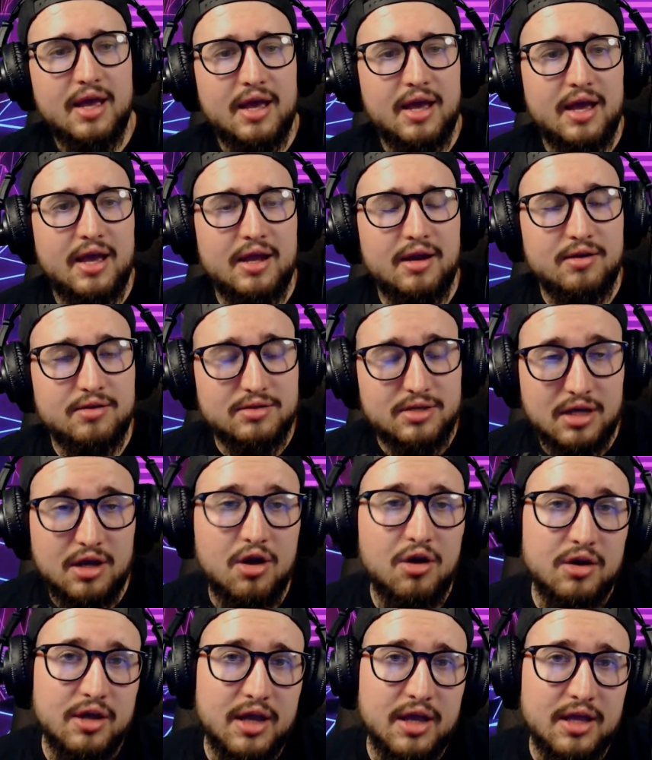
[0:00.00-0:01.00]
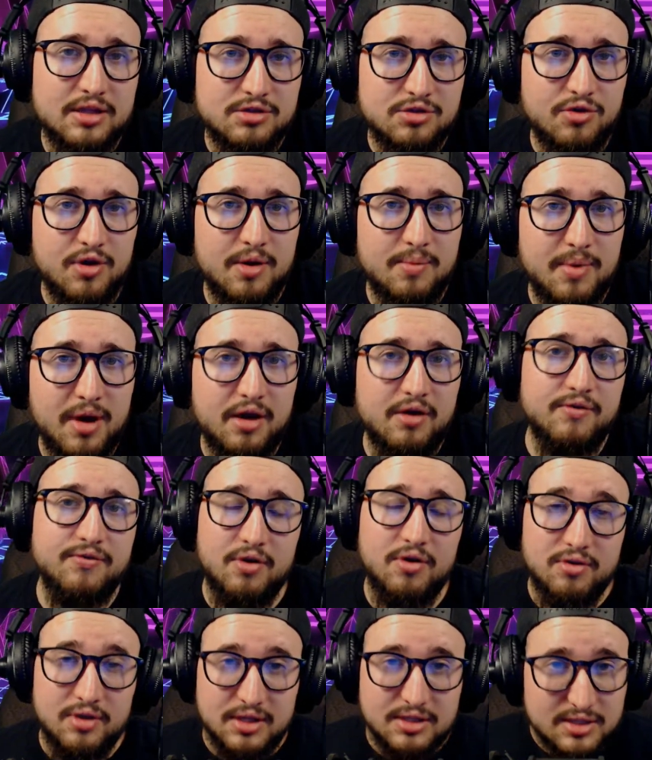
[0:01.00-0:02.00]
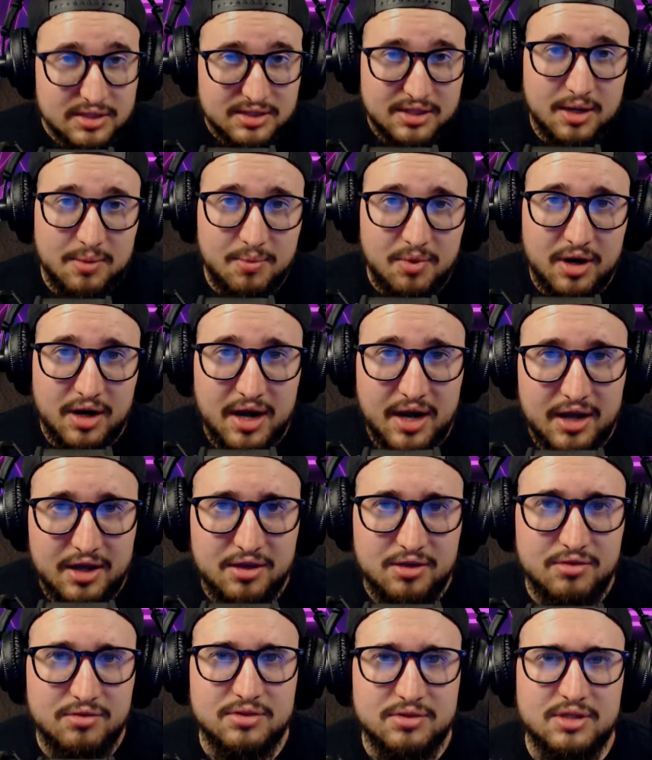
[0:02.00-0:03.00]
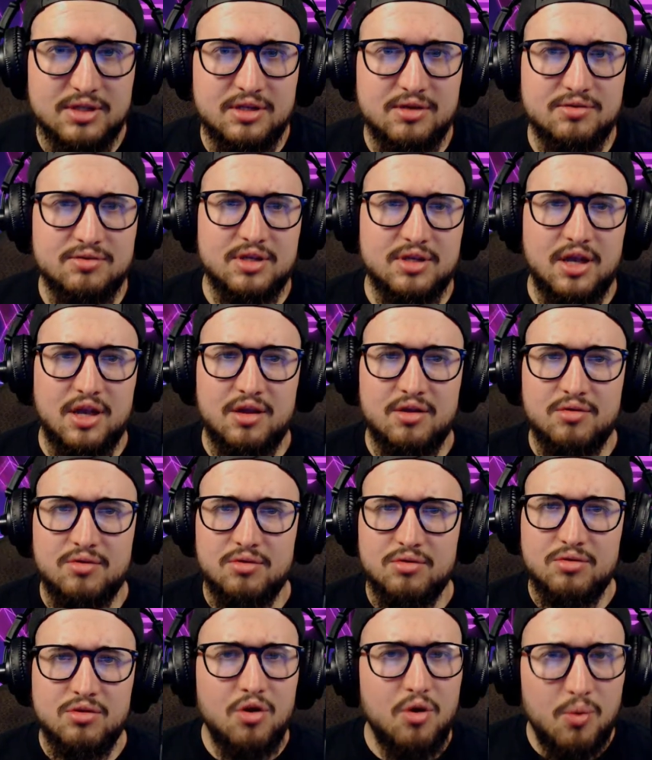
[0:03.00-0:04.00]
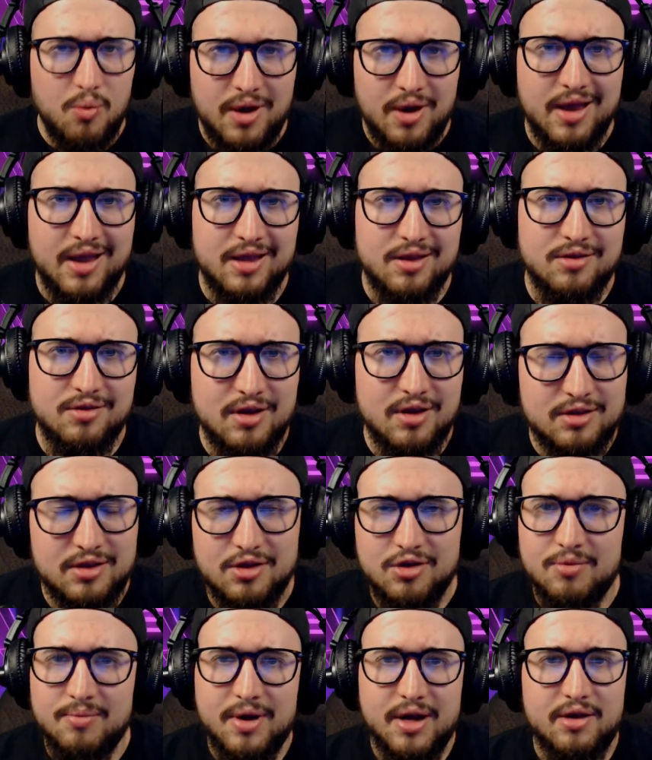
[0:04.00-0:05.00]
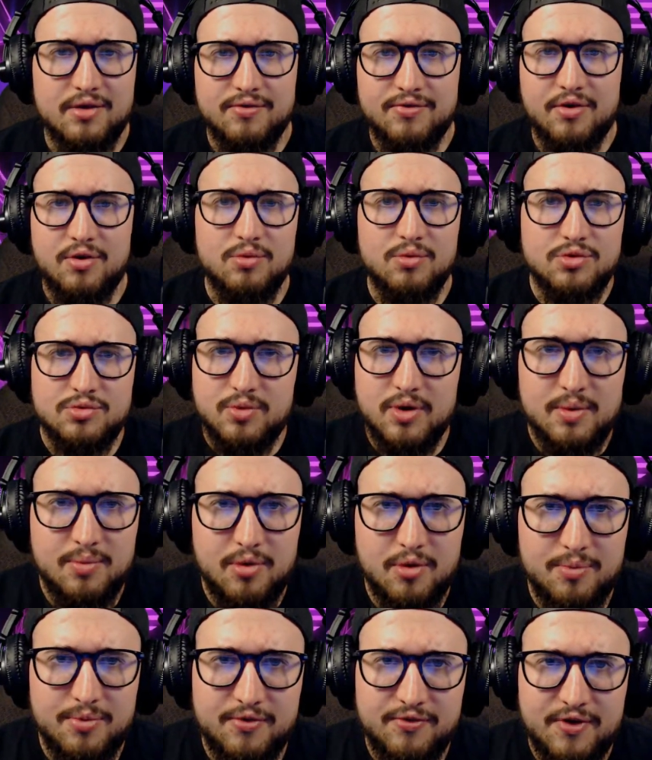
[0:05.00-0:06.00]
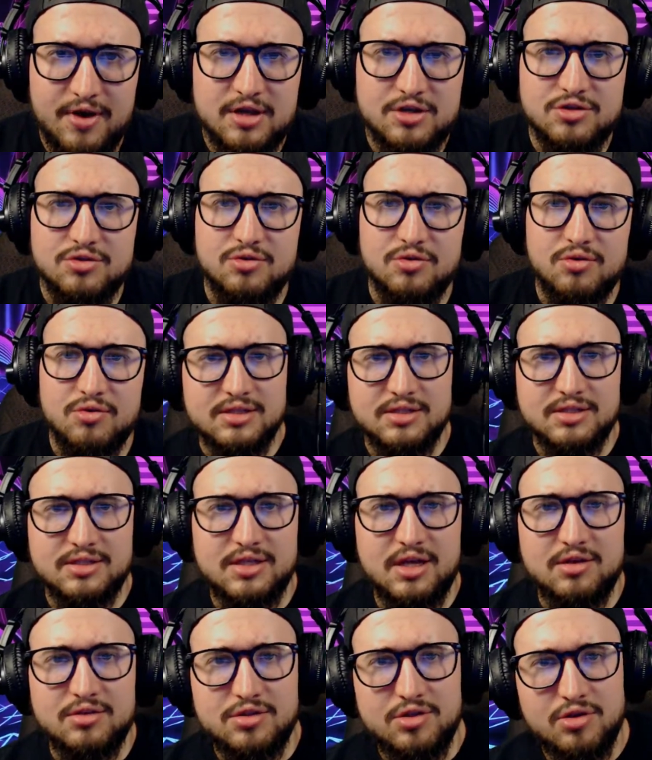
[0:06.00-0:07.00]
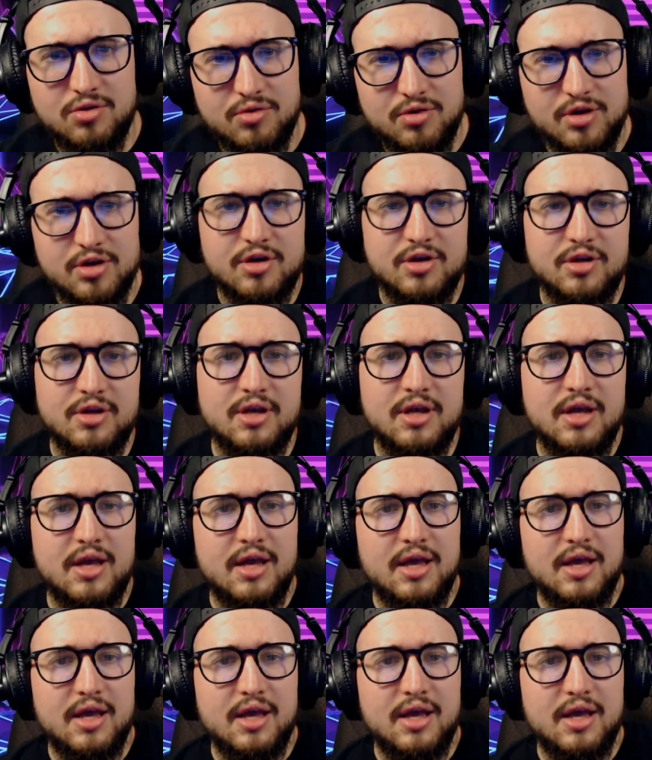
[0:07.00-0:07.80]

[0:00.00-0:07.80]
And I was like, oh yeah, that's a great microphone. That's the same one I use. And he was like, no way, dude. I thought your microphone was way more professional because it sounds so good.